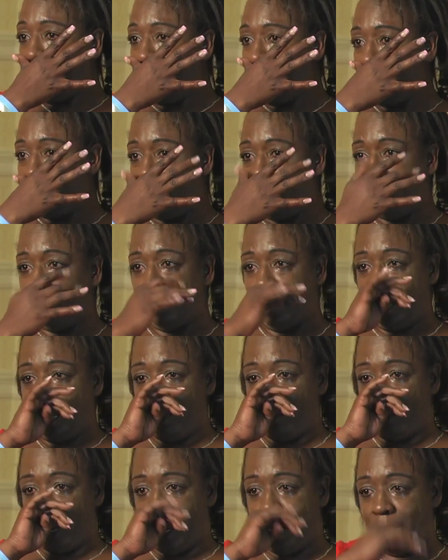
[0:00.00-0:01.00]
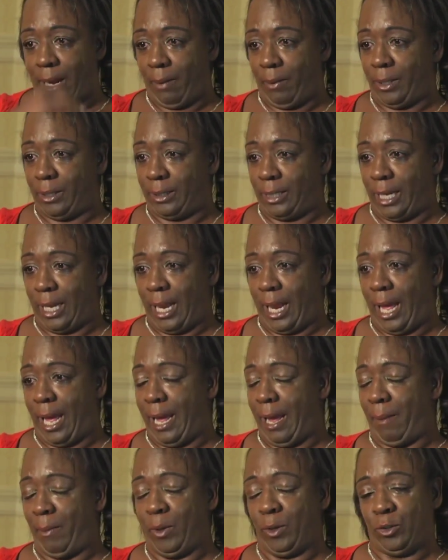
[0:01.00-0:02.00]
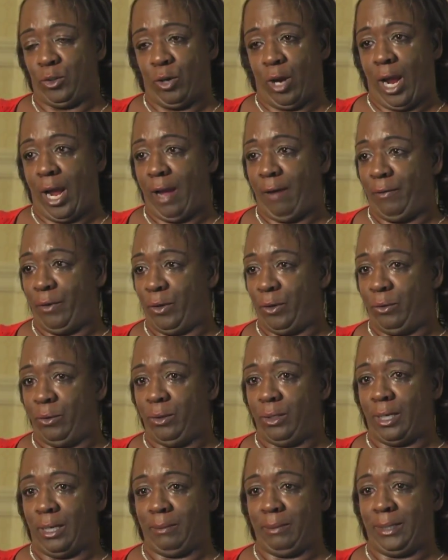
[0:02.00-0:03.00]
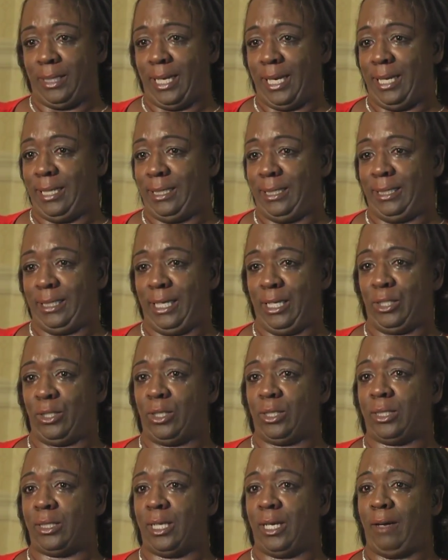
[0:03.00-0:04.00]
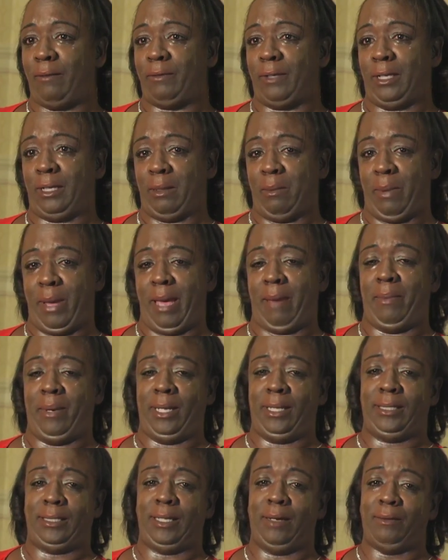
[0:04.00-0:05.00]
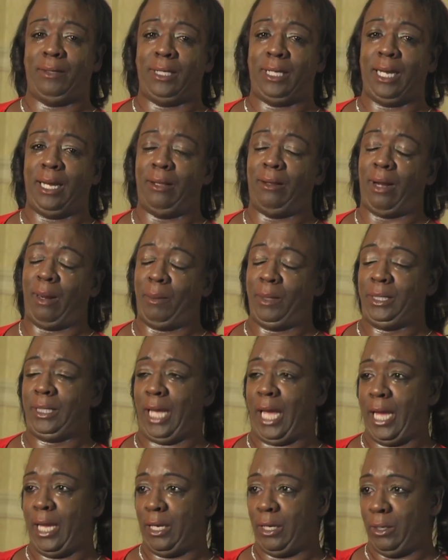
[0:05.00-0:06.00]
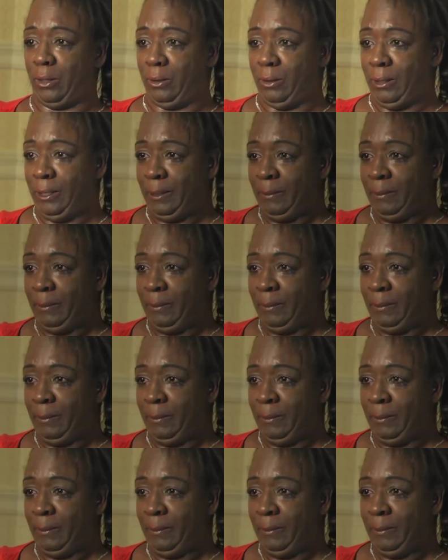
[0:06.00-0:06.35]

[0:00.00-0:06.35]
So finally my neighbor said, hey, I'm going to drive you. You know what I'm saying? Just get your stuff, get the baby and stuff together. I'm going to take you.